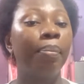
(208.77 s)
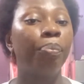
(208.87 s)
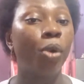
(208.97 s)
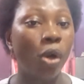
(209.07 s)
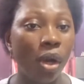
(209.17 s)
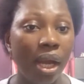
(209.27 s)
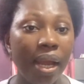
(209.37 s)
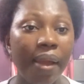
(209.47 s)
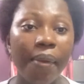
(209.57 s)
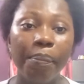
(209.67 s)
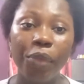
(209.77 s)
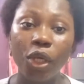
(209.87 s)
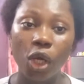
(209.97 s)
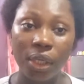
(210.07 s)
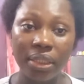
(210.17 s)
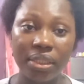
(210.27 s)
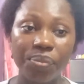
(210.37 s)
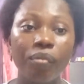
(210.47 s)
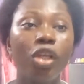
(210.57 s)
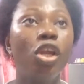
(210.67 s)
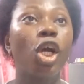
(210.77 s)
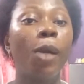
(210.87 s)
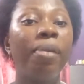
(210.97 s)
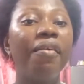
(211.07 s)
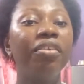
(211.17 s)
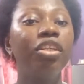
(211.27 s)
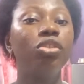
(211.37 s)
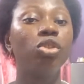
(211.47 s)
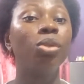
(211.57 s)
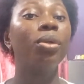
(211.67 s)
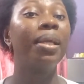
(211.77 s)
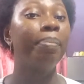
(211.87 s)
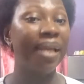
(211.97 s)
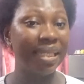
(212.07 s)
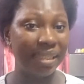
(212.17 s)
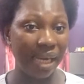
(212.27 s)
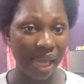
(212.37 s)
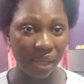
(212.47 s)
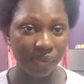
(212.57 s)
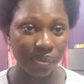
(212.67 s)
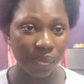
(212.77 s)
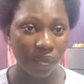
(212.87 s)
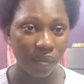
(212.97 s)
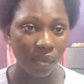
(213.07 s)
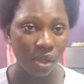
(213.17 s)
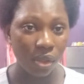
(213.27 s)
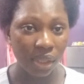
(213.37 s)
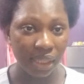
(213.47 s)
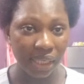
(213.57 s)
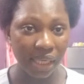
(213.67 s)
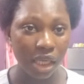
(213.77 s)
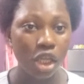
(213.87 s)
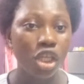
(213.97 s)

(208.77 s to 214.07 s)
poor because you're comparing it to a bestseller, okay.